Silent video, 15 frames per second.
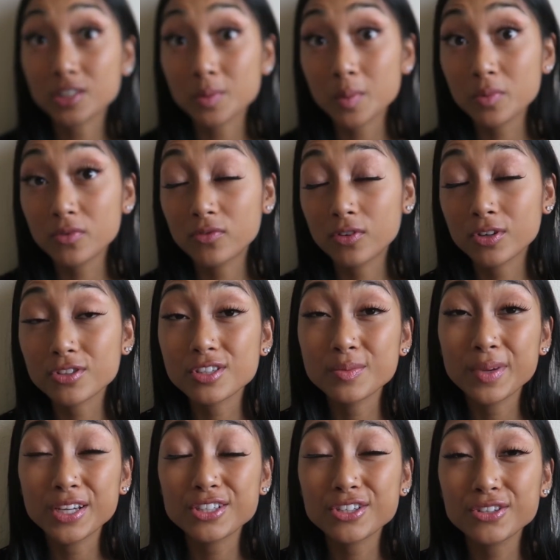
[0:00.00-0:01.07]
talked about before.
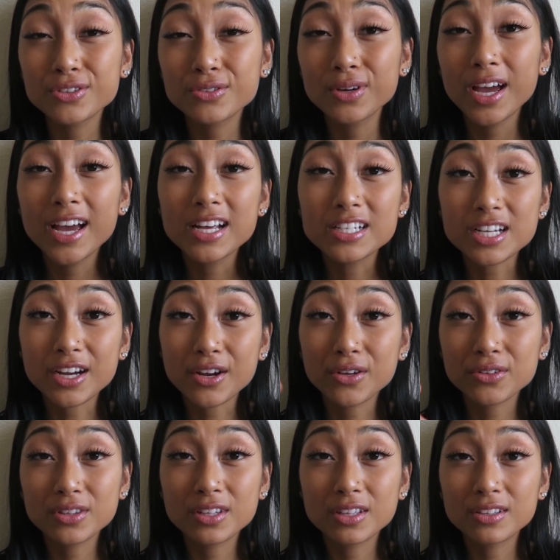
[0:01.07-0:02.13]
So make sure you check
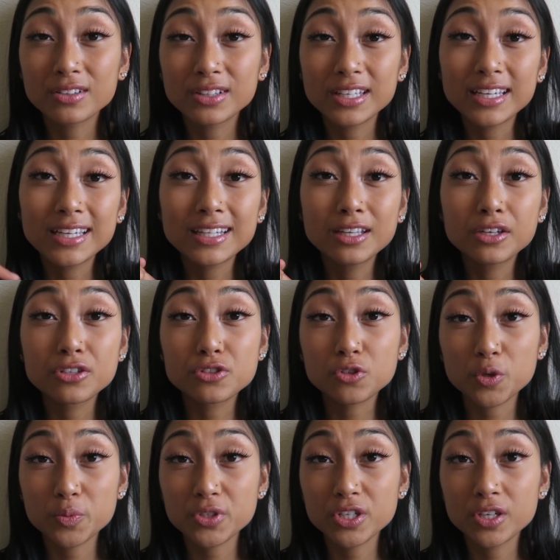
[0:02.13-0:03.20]
out the link in the
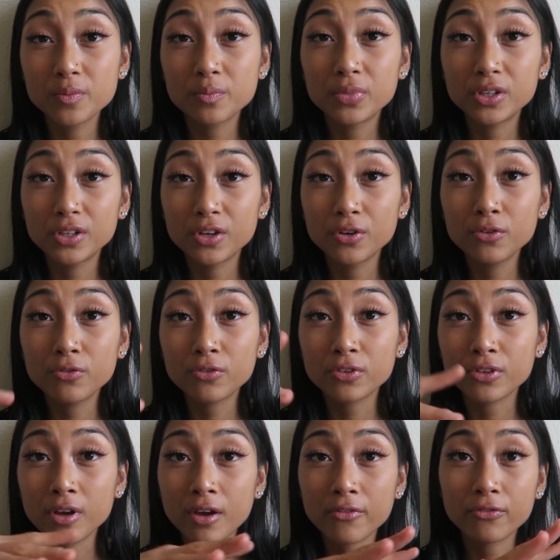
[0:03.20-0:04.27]
description below
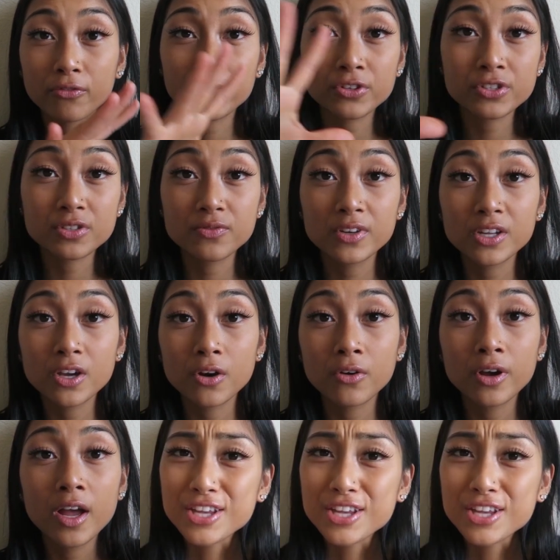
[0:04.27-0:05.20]
for that first video.